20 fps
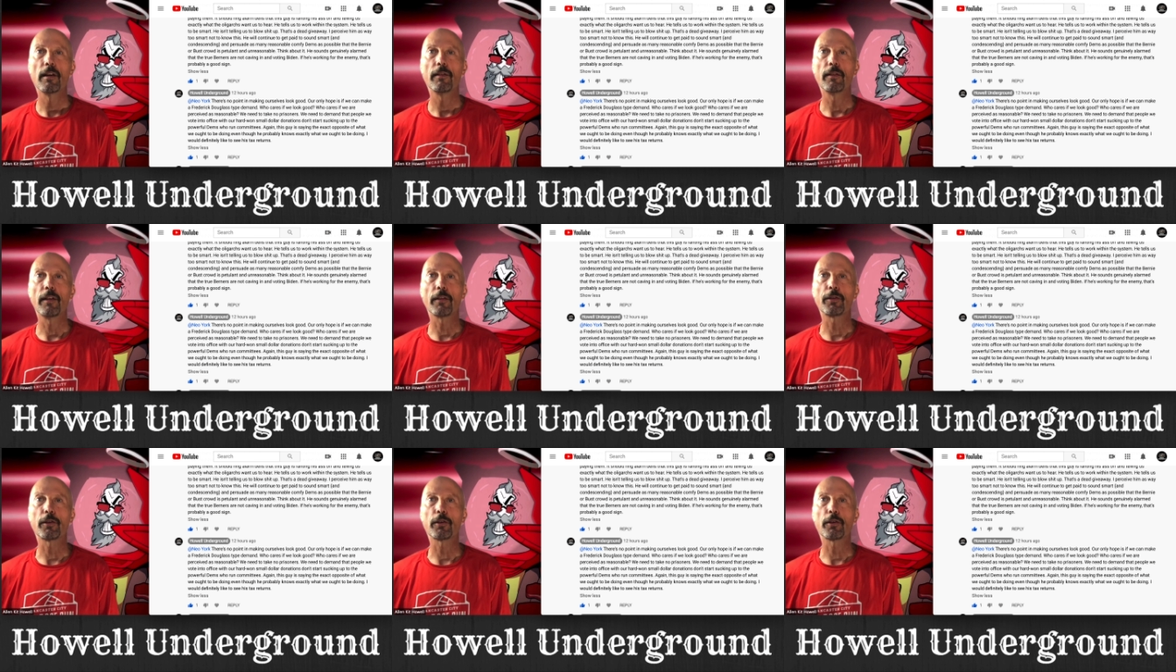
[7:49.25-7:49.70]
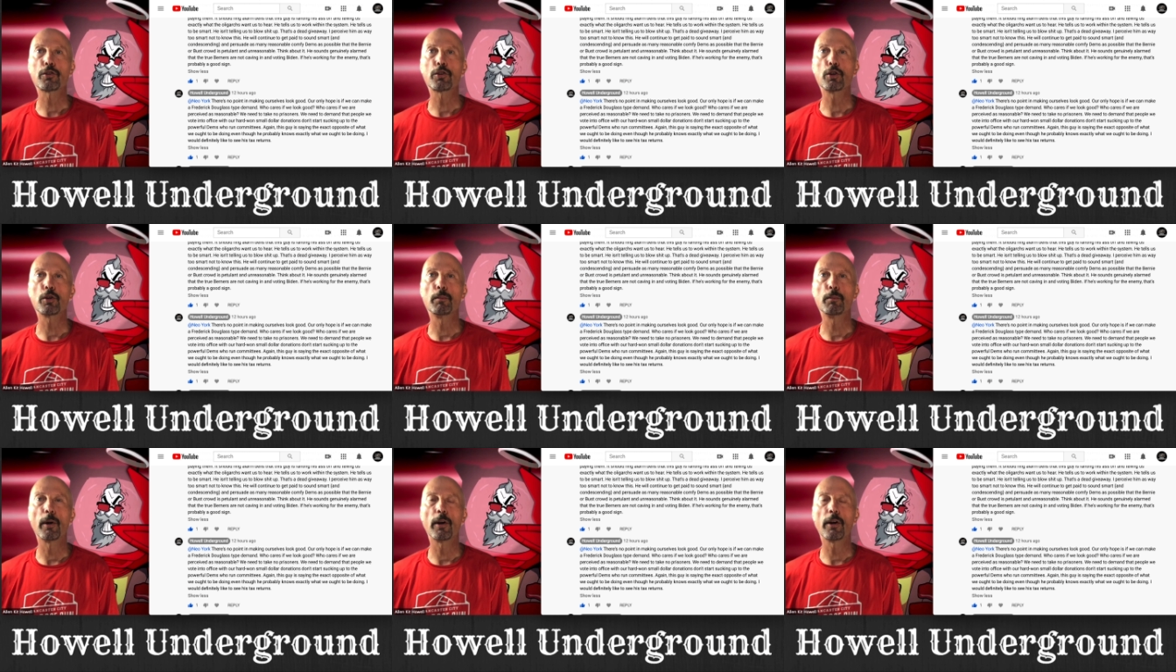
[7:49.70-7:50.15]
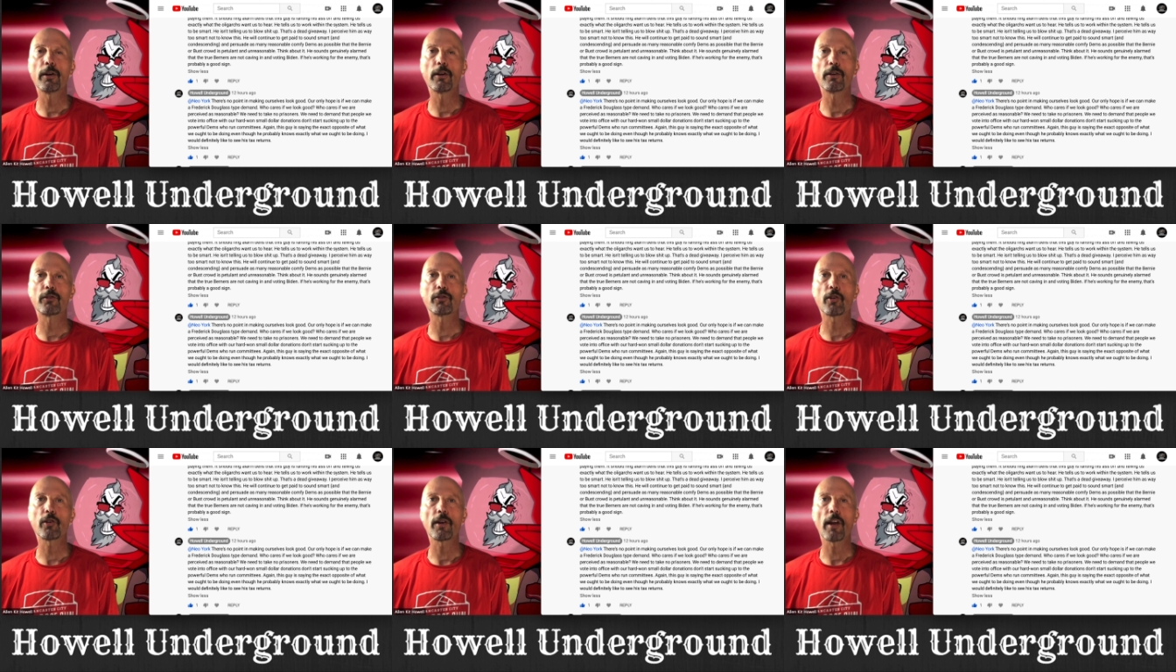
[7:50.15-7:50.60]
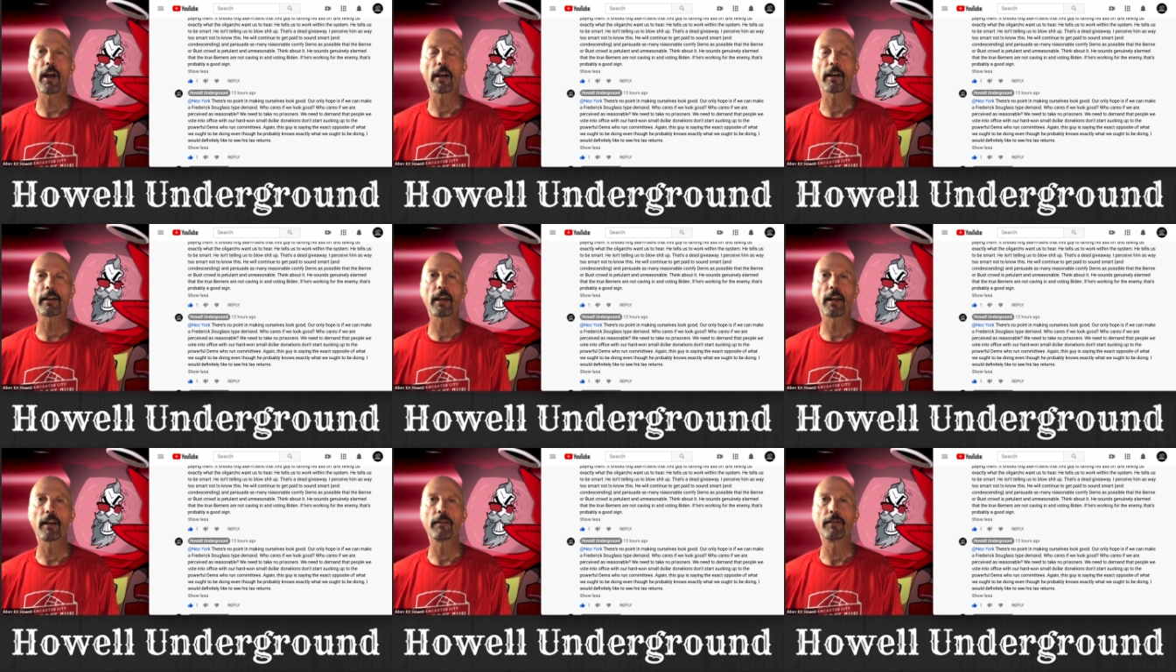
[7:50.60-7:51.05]
that the true burners are
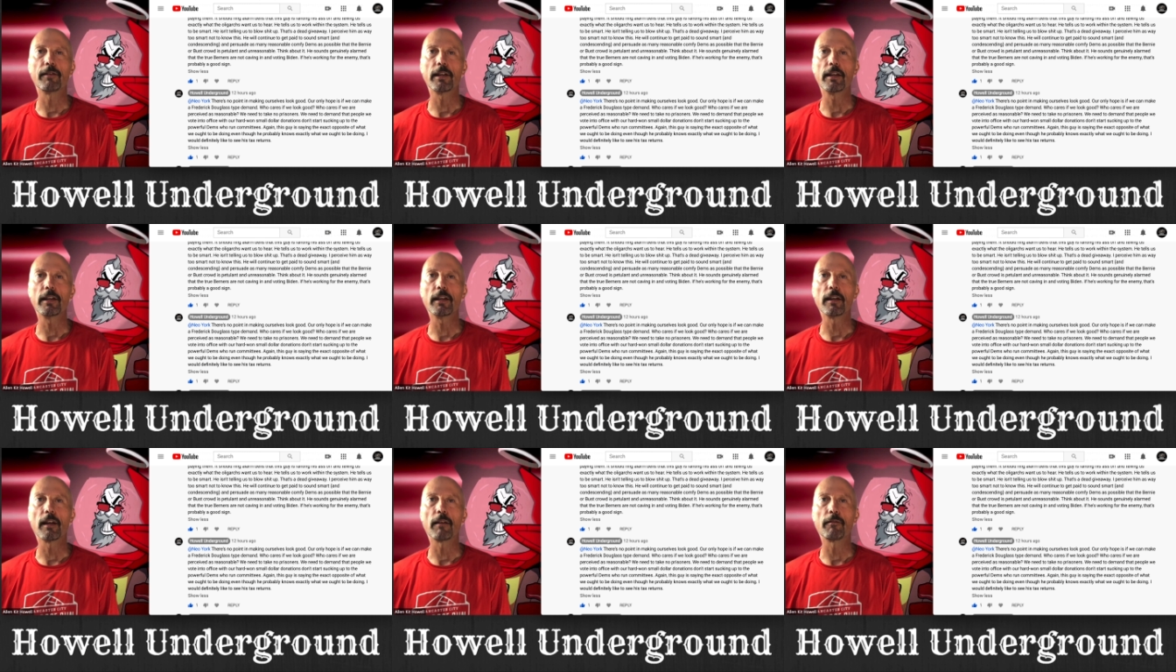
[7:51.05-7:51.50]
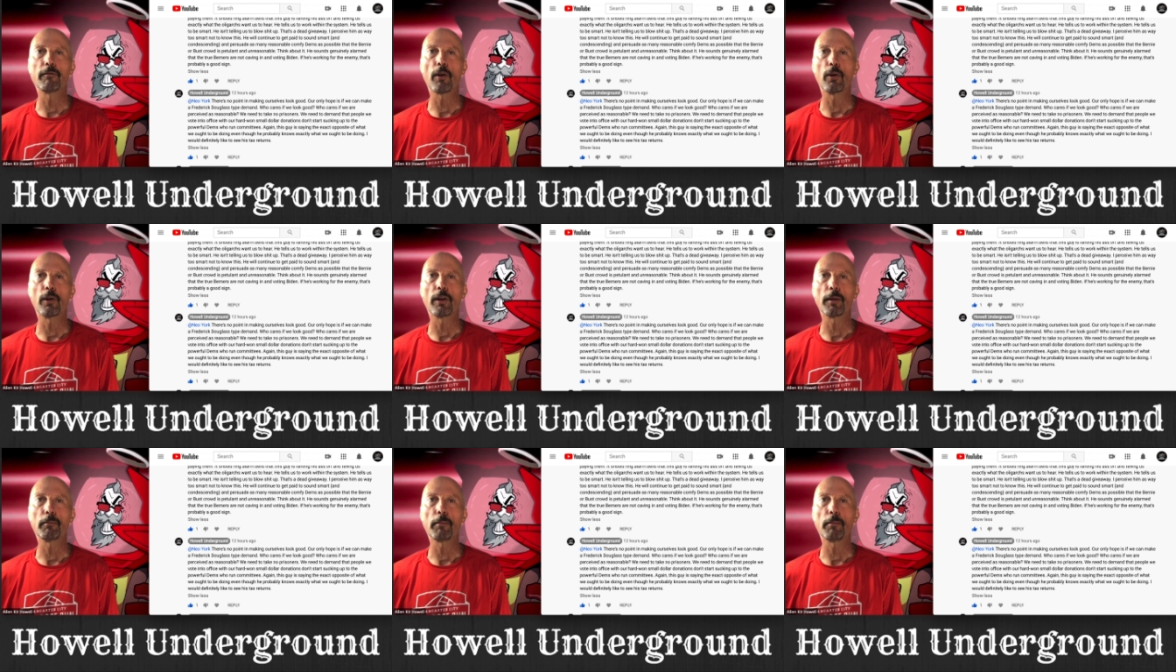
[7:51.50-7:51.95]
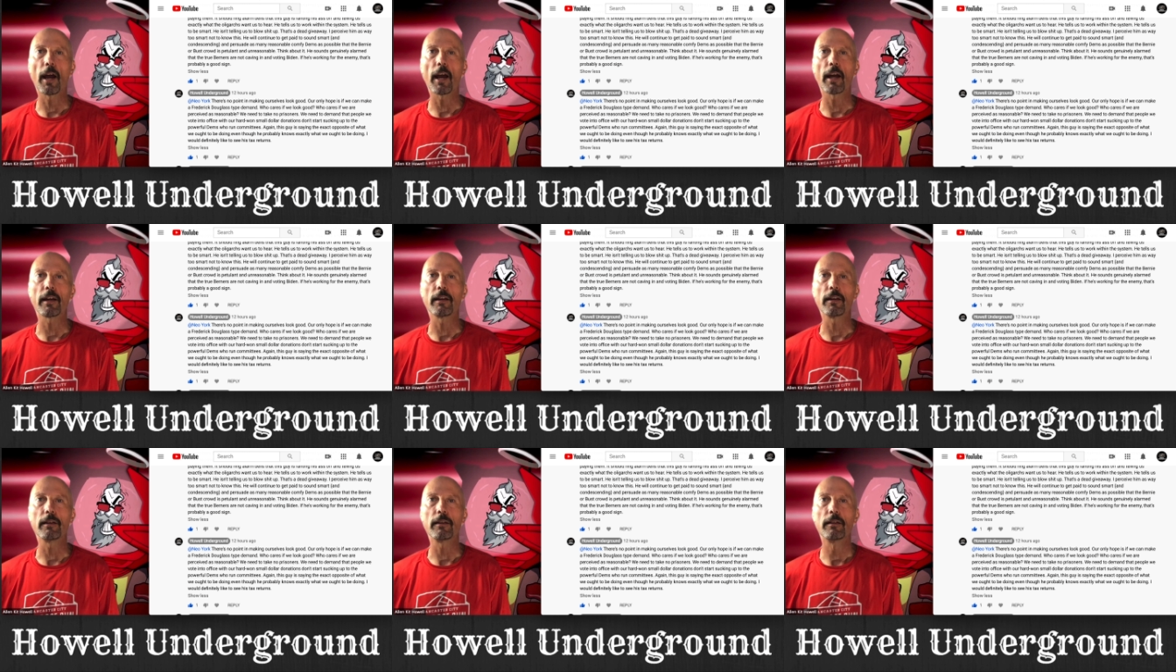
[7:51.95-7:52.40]
not caving in and voting Biden.